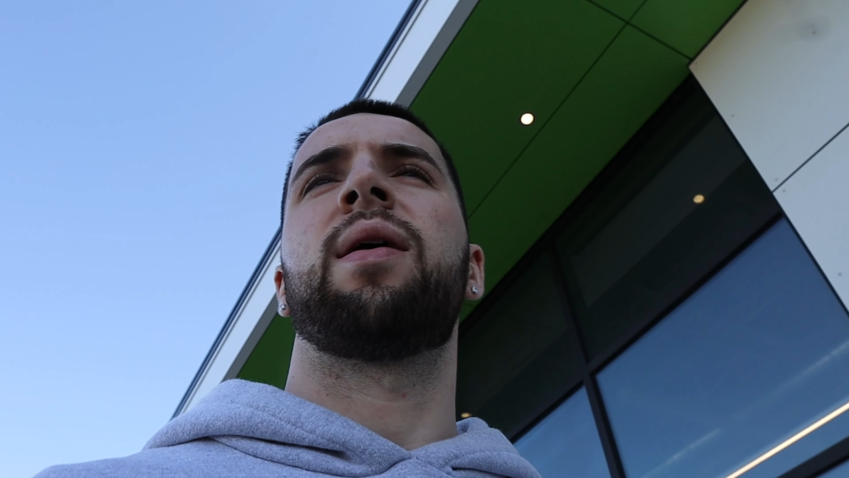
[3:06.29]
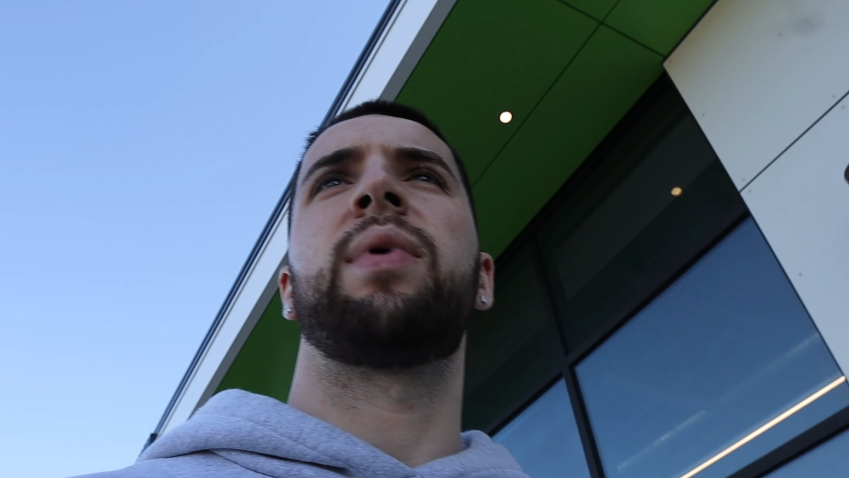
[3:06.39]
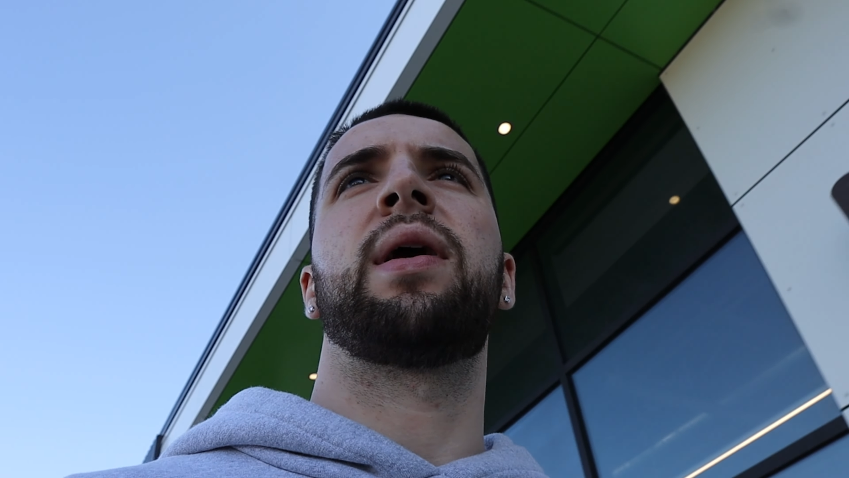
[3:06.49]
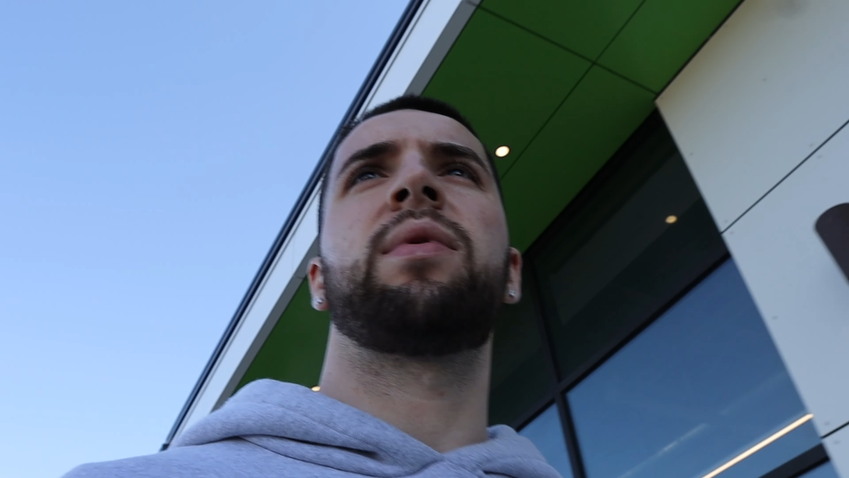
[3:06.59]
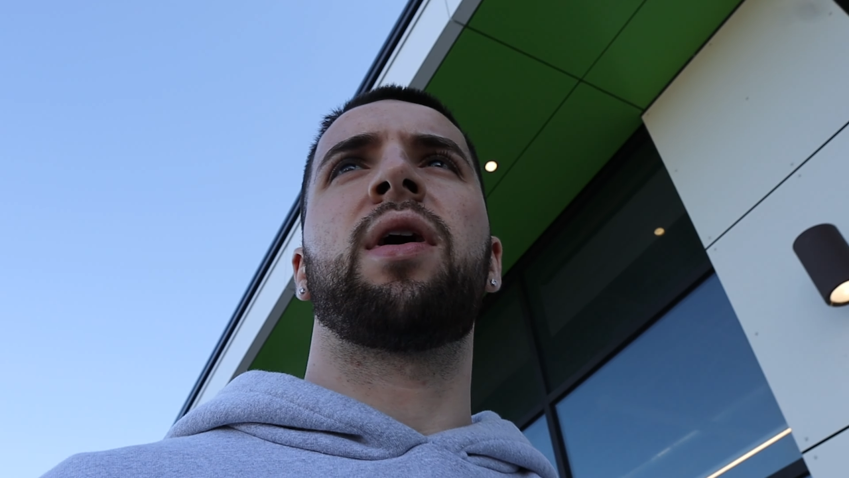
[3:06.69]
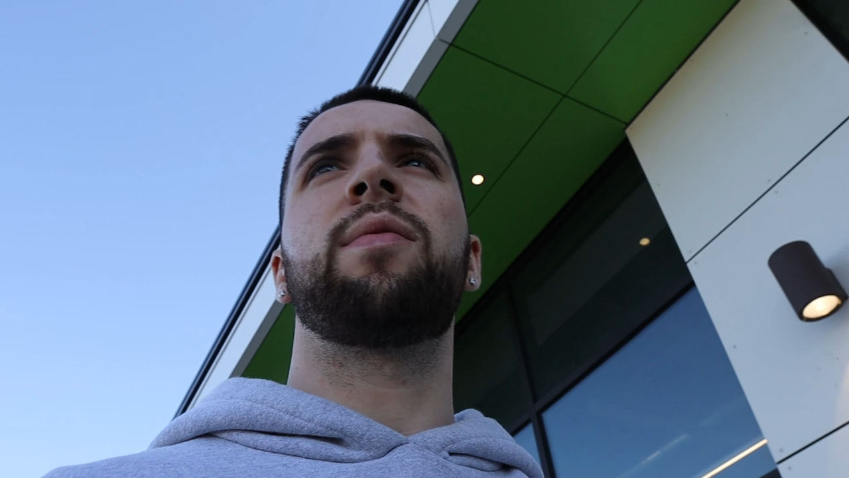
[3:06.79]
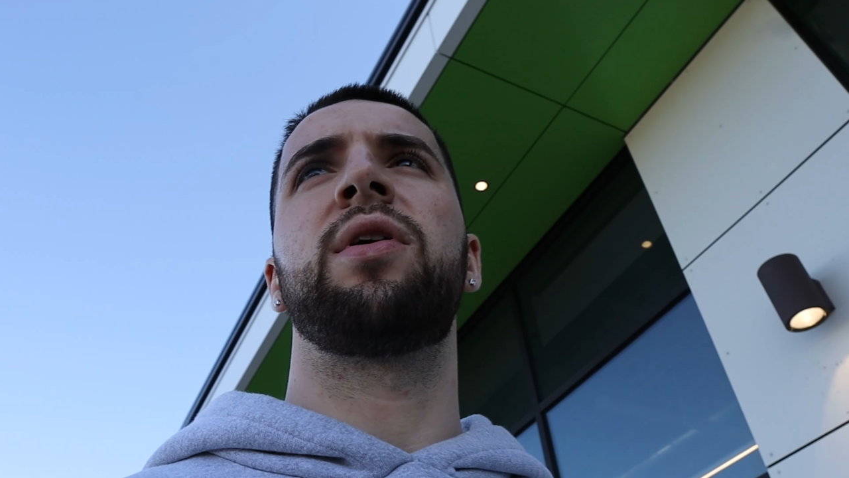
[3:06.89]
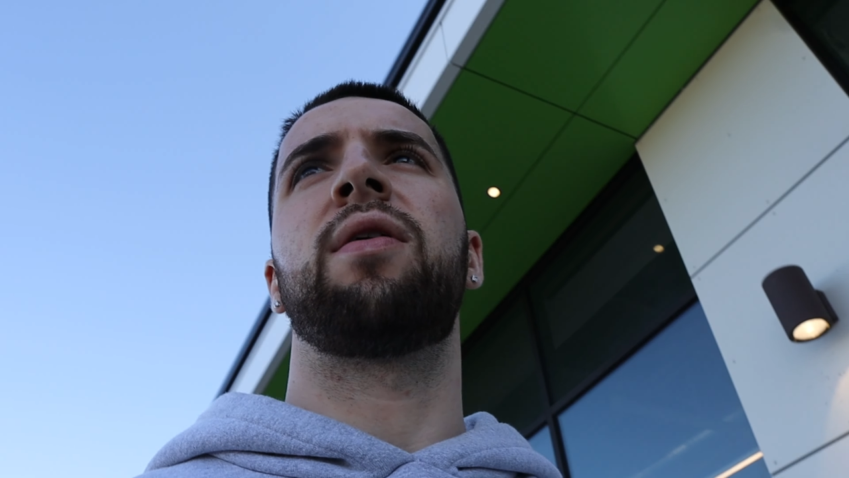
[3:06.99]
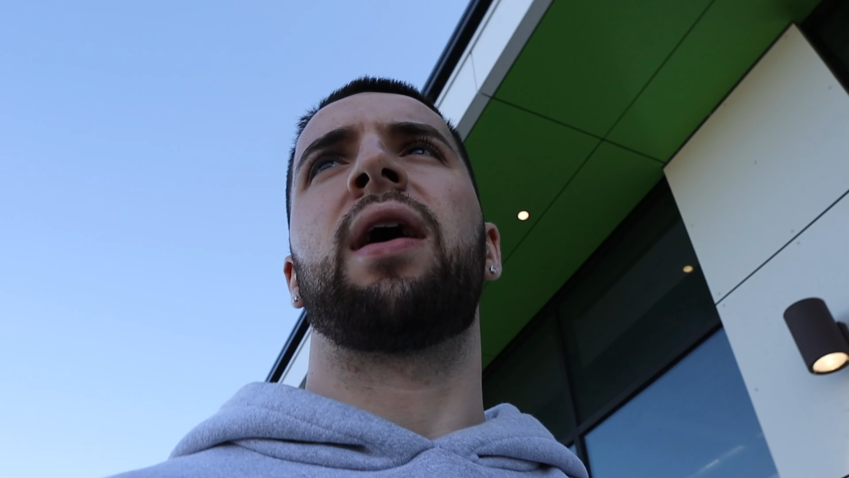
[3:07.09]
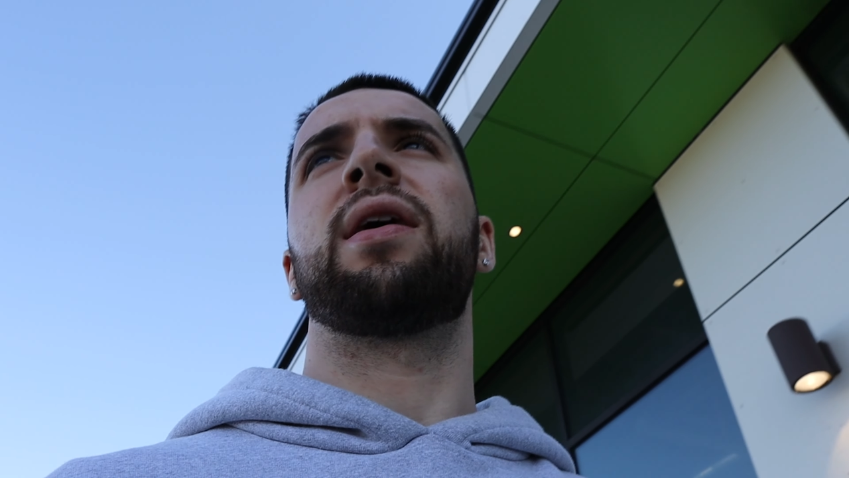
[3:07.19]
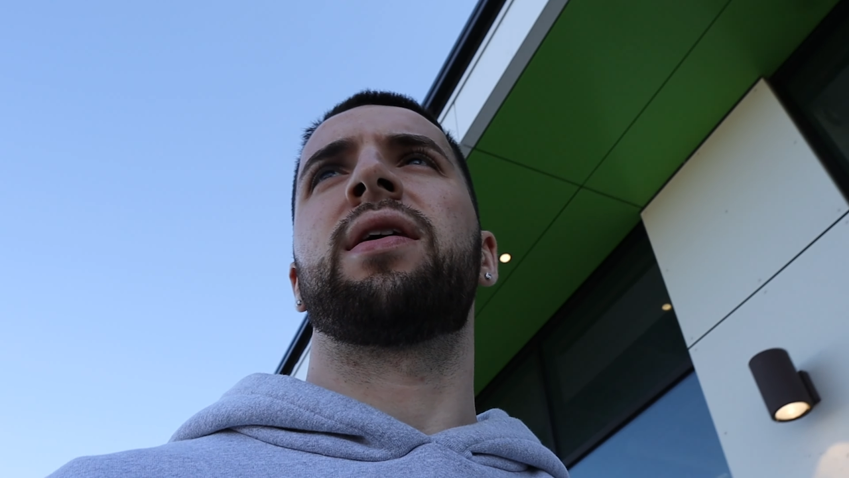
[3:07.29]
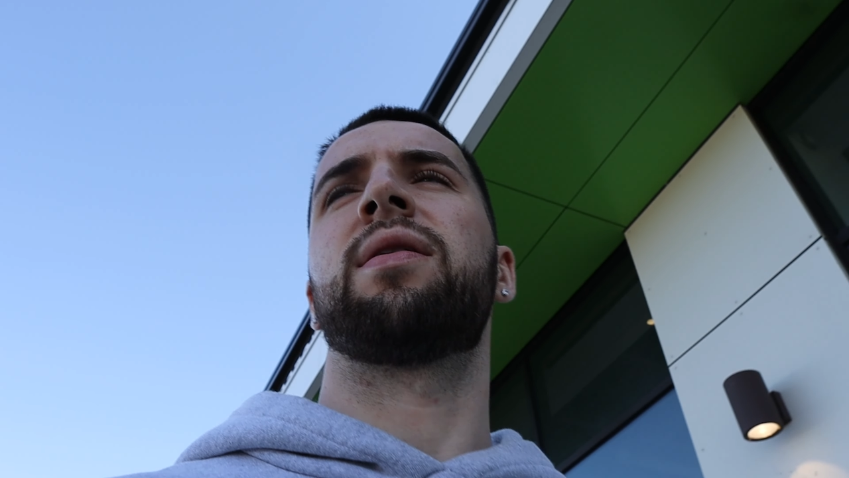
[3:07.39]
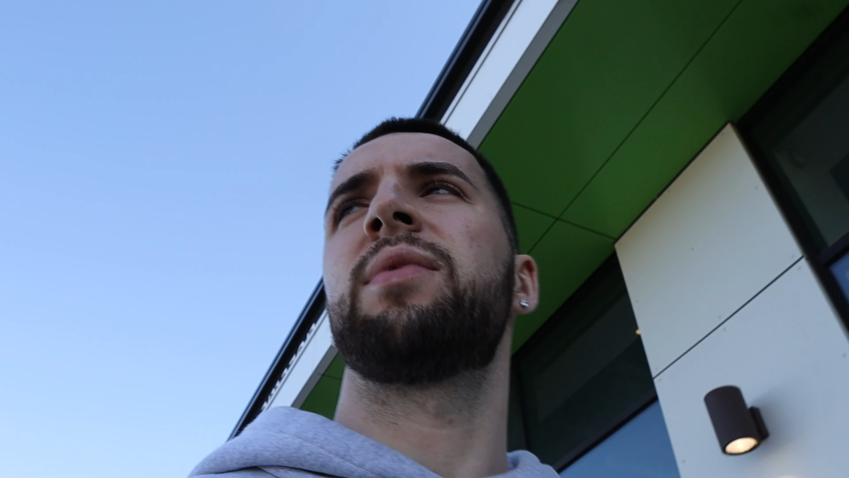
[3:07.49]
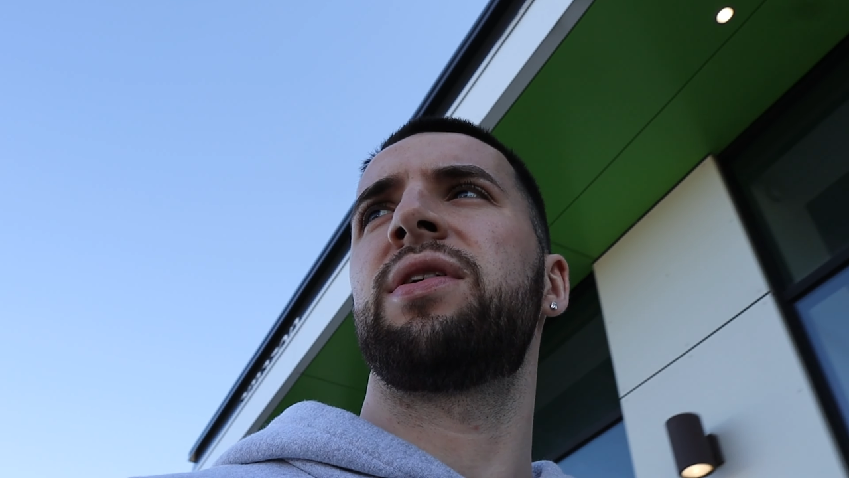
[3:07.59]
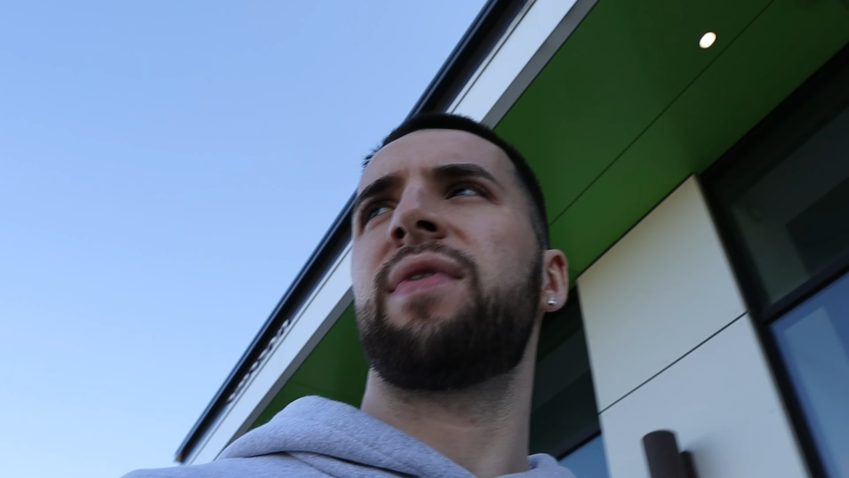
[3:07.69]
BMW out here.
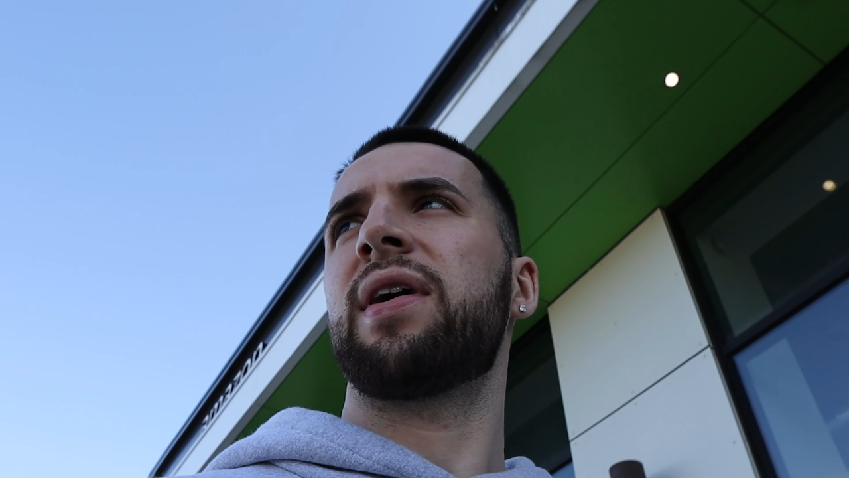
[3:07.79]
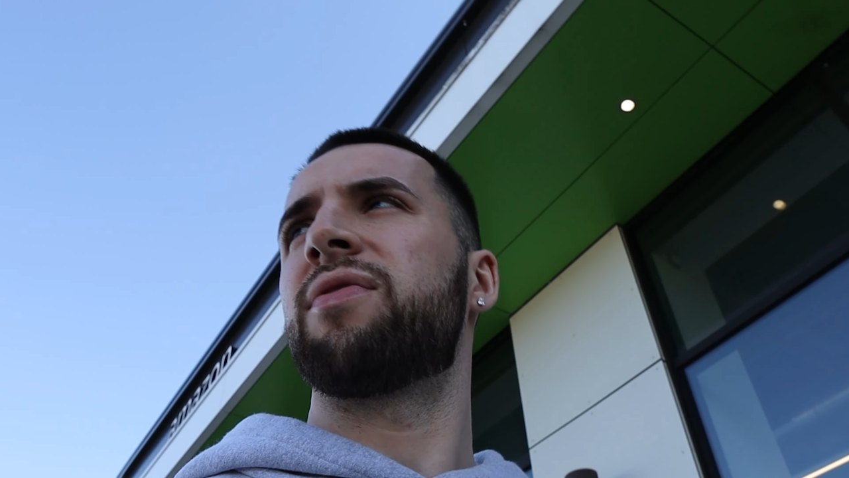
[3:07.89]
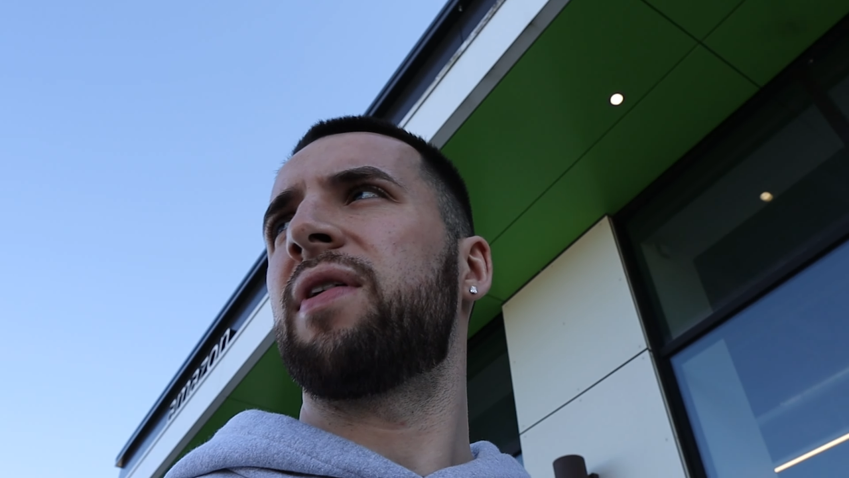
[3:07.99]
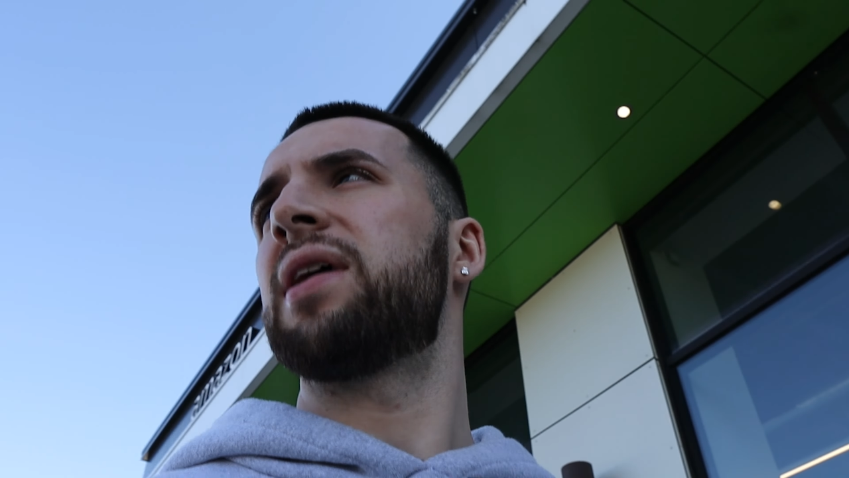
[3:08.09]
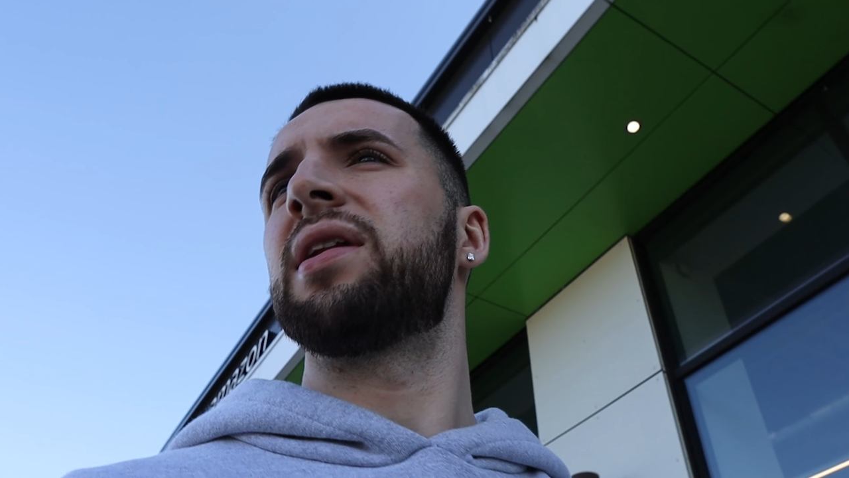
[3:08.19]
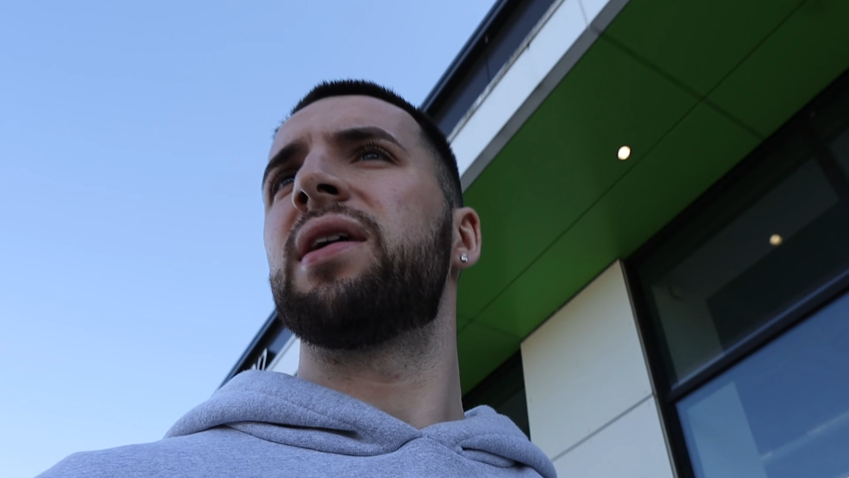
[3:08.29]
Let me see if I can find